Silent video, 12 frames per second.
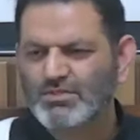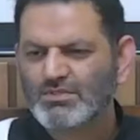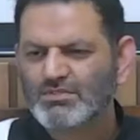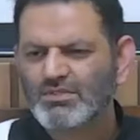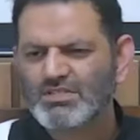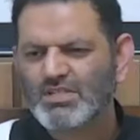
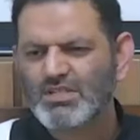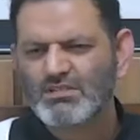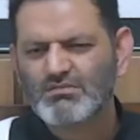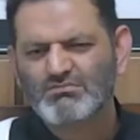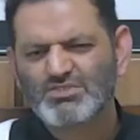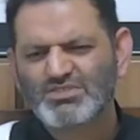So he said,
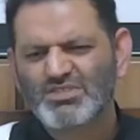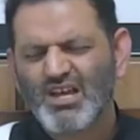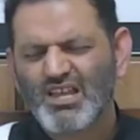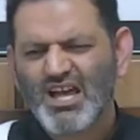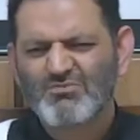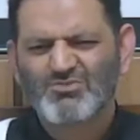
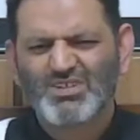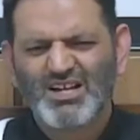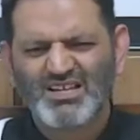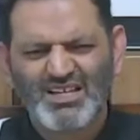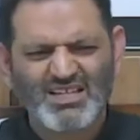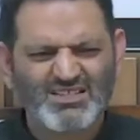Salamun
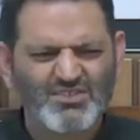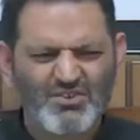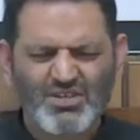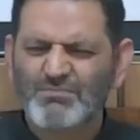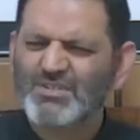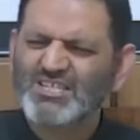alaik.
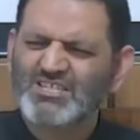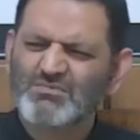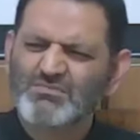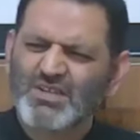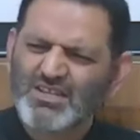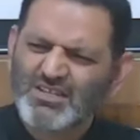Okay,
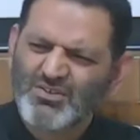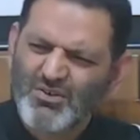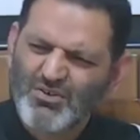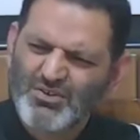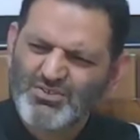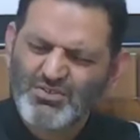peace be
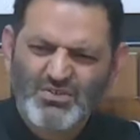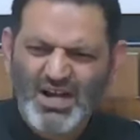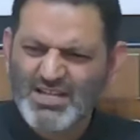on you.